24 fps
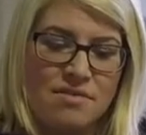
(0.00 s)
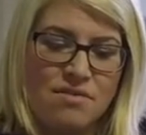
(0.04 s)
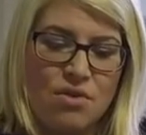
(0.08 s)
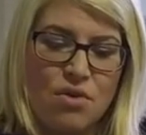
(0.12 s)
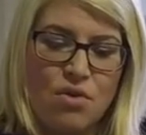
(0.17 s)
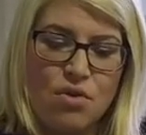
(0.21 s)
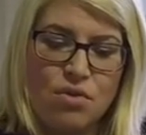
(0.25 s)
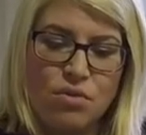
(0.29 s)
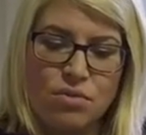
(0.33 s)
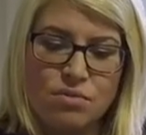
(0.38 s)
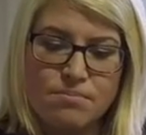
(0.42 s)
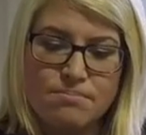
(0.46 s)

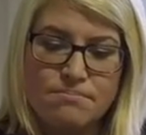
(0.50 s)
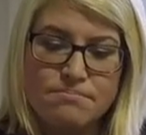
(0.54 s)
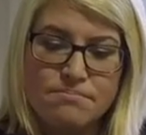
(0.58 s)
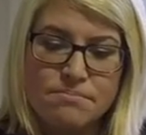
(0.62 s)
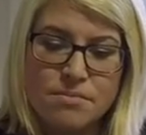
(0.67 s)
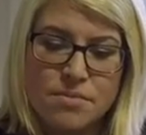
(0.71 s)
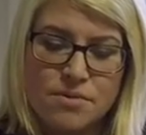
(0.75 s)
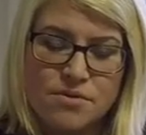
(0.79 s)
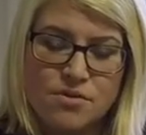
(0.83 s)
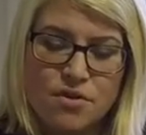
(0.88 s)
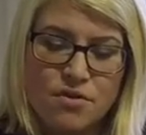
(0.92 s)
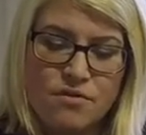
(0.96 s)
all
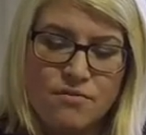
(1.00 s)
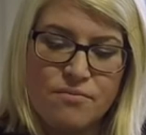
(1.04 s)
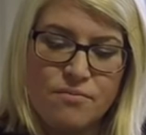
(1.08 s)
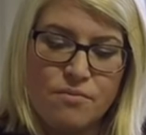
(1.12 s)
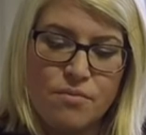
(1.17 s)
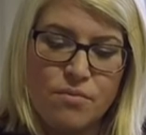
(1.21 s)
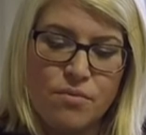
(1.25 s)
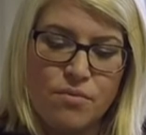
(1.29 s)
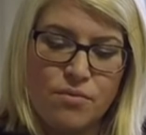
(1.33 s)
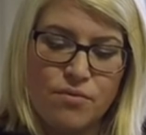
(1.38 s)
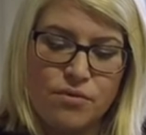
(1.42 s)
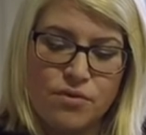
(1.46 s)
sort
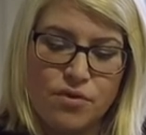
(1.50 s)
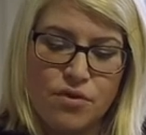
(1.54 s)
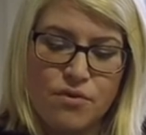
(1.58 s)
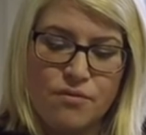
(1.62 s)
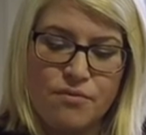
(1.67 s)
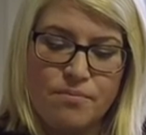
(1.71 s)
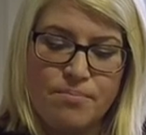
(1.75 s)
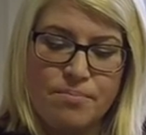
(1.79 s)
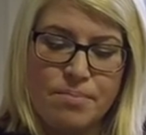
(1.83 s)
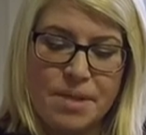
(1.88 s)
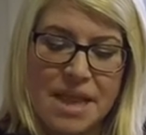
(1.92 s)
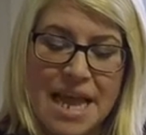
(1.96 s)

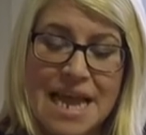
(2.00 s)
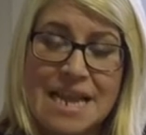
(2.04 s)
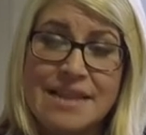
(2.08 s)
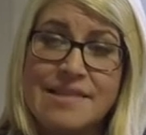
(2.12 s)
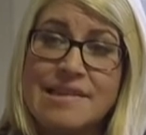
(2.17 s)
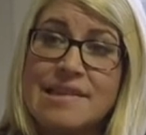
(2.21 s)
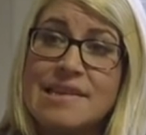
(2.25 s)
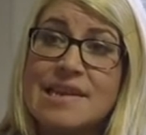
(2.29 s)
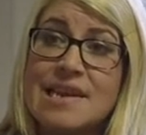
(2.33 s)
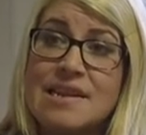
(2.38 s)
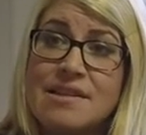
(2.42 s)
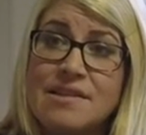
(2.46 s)
of
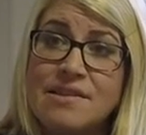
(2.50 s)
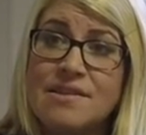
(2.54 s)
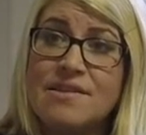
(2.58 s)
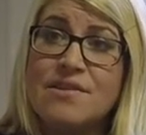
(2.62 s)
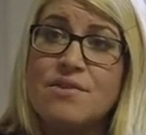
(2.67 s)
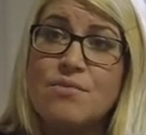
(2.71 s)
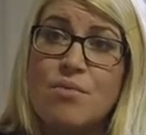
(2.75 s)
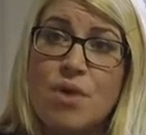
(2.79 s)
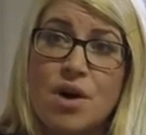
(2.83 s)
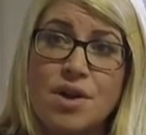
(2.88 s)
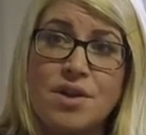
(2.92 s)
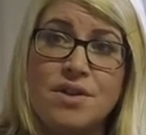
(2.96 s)
blended
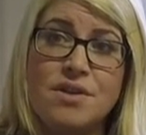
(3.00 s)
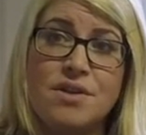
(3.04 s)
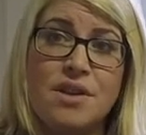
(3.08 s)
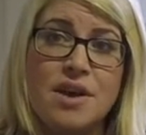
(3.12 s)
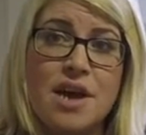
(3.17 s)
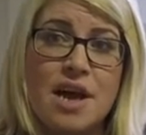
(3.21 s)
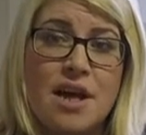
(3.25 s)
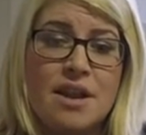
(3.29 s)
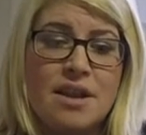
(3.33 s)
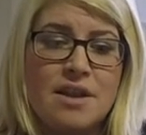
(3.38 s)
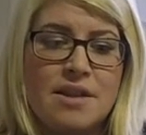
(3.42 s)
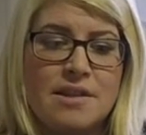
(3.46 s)
into one,
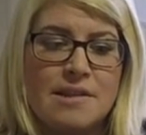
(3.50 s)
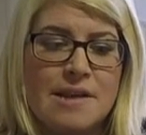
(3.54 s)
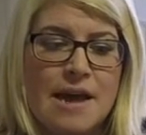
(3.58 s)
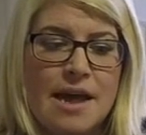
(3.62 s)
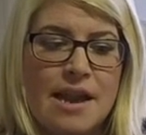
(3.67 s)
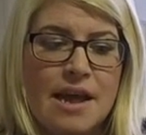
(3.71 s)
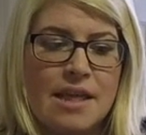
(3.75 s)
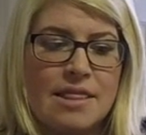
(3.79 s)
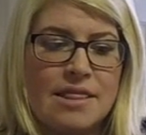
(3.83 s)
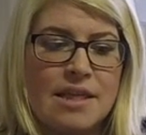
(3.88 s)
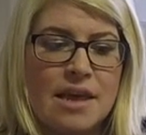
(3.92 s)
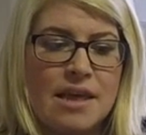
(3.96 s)
and
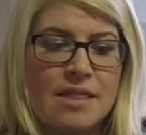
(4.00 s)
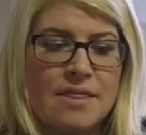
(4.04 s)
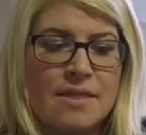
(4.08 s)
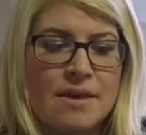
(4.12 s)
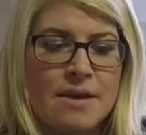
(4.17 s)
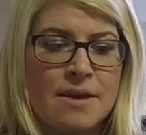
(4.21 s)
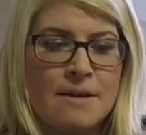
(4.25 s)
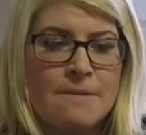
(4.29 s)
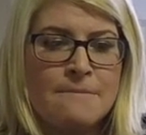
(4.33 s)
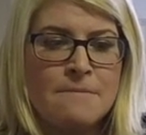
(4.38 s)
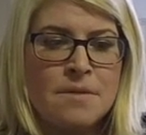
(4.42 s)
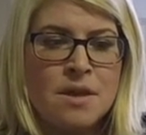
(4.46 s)
I think
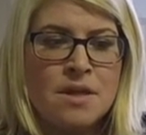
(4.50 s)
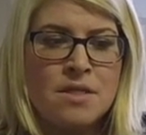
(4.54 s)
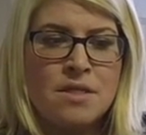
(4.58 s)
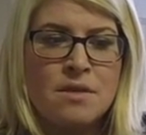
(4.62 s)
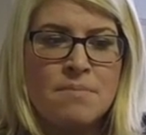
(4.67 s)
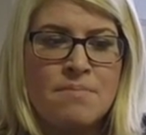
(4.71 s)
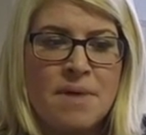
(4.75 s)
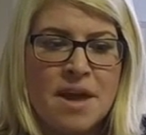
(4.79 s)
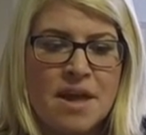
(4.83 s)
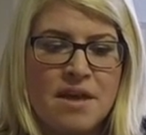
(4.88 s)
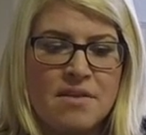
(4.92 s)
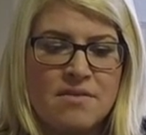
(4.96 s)
that
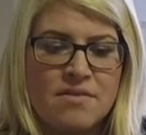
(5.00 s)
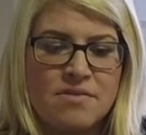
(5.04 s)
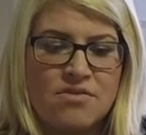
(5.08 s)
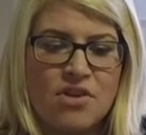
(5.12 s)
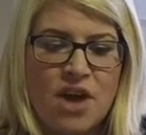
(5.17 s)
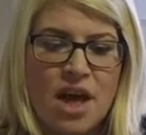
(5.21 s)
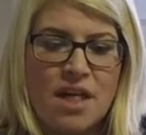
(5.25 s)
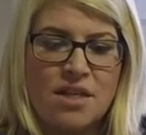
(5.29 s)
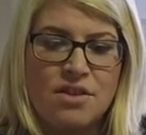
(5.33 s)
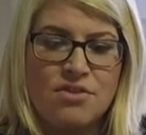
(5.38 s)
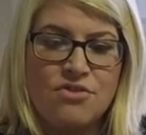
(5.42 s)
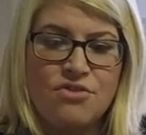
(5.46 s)
the biggest
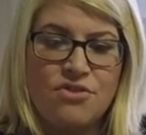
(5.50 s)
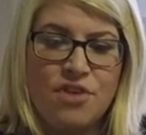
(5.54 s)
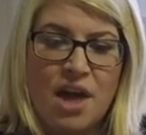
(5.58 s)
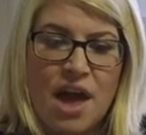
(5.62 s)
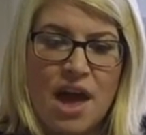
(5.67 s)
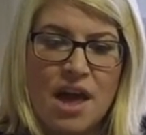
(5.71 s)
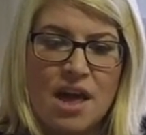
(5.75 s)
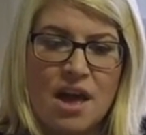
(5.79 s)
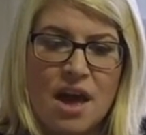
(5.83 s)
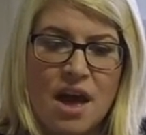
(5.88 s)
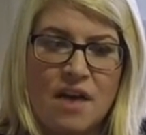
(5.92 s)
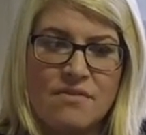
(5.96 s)
challenge that
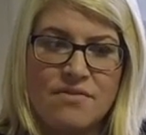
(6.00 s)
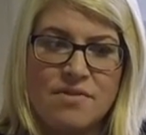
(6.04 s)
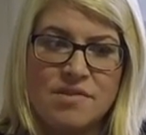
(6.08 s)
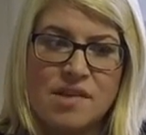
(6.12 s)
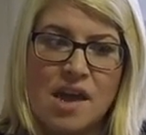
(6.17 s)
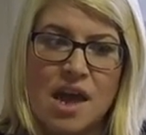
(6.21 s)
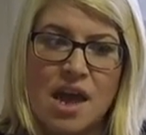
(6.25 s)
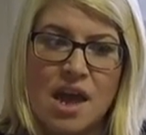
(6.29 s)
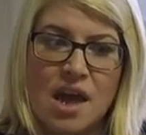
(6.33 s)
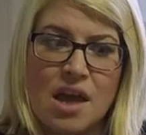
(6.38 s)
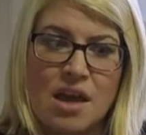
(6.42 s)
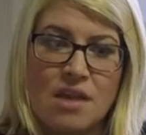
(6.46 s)
I have
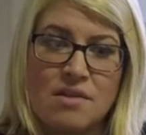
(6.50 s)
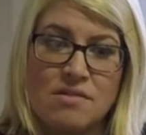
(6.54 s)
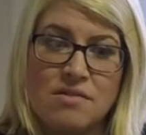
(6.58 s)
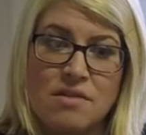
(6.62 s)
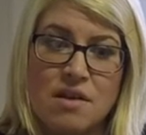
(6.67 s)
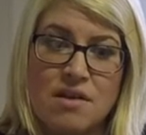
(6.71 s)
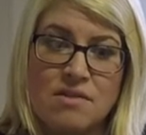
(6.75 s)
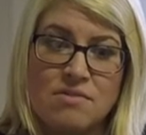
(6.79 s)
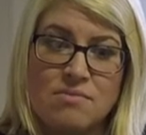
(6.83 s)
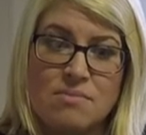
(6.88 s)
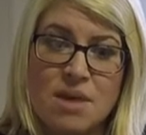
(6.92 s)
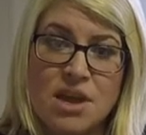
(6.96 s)

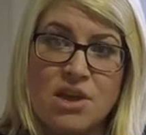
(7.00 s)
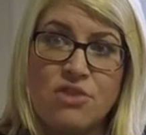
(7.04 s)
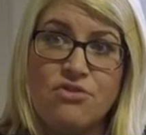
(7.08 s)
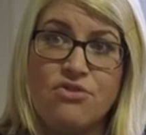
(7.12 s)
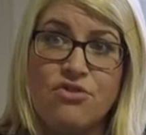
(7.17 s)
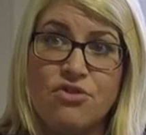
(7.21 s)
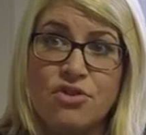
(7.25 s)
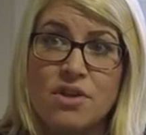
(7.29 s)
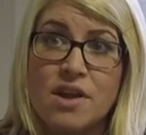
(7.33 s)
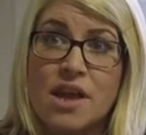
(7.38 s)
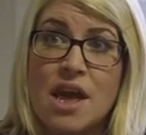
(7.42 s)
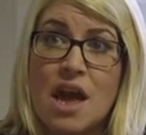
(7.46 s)
is making
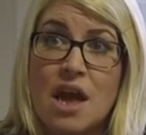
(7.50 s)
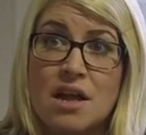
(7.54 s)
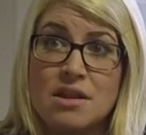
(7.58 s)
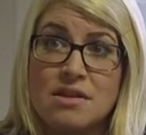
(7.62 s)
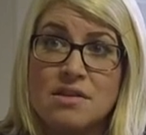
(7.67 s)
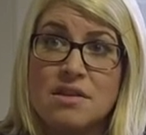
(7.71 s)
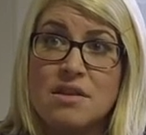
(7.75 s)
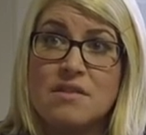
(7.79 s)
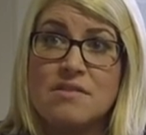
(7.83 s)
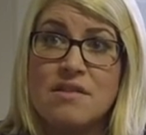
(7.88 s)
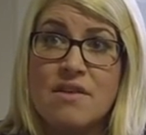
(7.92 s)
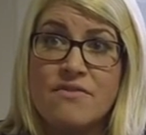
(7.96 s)
sure that
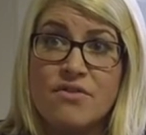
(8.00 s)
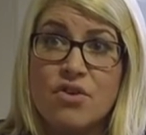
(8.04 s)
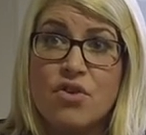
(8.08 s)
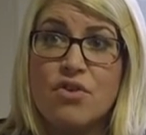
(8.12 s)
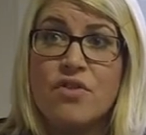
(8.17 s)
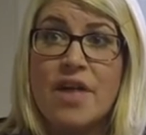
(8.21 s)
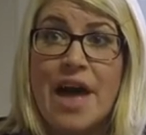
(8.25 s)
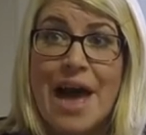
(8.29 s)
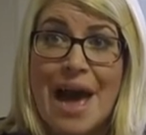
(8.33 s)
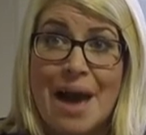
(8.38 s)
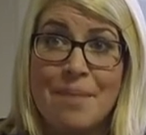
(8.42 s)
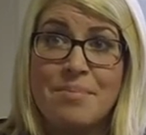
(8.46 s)
candidates have
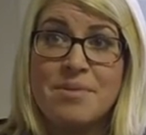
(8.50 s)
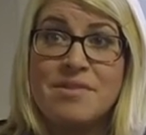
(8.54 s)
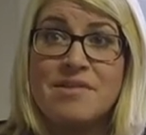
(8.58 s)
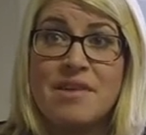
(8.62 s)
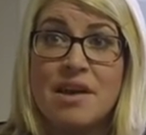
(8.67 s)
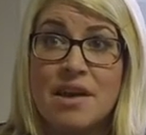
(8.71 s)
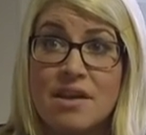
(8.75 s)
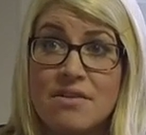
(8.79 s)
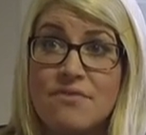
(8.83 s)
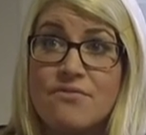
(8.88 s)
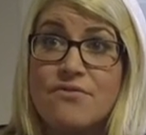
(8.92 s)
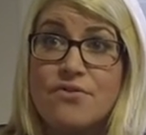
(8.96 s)
got that
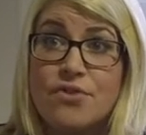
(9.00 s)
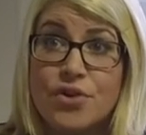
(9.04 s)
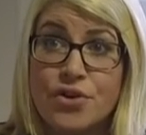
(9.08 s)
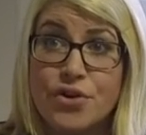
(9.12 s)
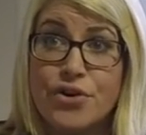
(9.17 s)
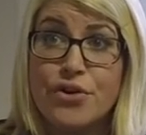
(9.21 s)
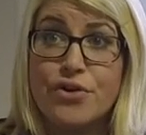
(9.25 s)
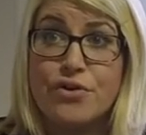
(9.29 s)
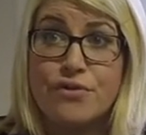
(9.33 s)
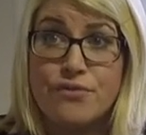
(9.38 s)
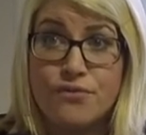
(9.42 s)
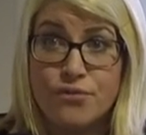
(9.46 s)
appetite
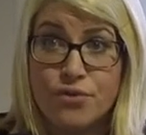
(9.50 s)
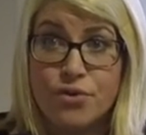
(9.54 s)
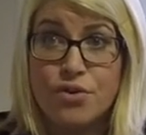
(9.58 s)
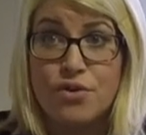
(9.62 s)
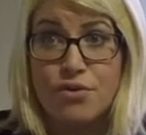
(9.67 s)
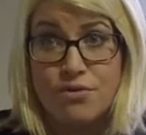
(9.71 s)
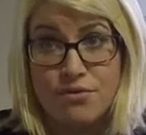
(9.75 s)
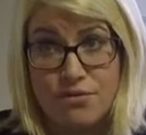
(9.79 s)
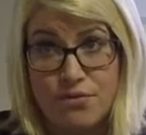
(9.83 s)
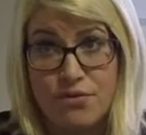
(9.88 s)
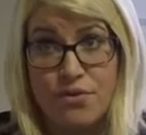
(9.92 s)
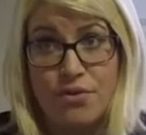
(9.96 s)
for
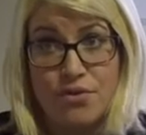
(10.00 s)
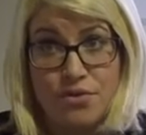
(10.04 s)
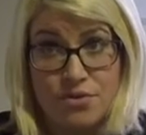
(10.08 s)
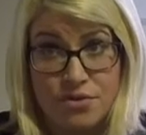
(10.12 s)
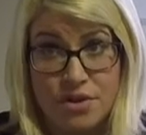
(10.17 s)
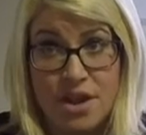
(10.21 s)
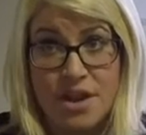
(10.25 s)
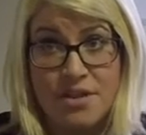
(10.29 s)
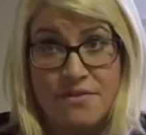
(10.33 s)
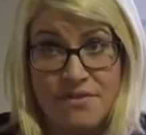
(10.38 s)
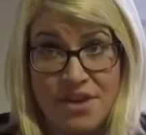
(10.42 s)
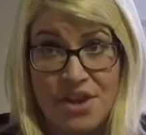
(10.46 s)

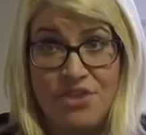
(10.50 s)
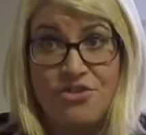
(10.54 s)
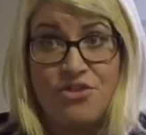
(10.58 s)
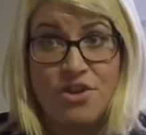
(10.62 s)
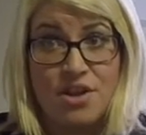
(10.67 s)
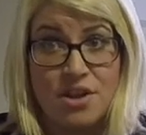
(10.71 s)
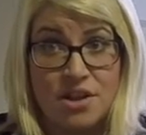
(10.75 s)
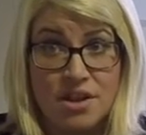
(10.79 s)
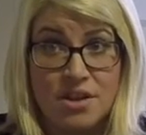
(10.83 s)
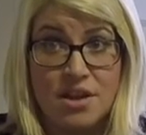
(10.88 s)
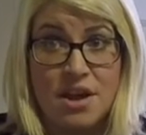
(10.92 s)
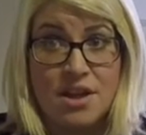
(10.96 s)

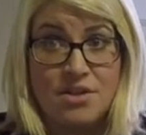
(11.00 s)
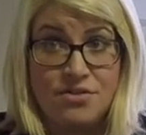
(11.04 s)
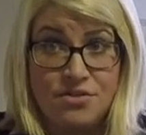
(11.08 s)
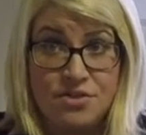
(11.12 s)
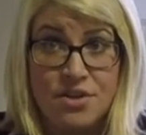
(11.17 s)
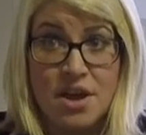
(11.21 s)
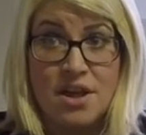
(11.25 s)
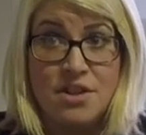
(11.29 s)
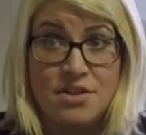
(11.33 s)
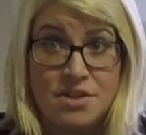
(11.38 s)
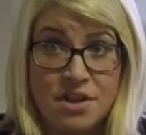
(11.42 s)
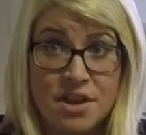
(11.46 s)
innovation
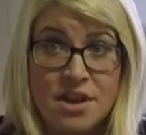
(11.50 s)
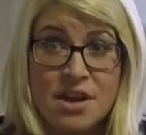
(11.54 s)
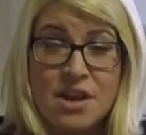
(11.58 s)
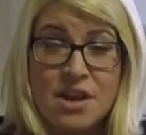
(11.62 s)
and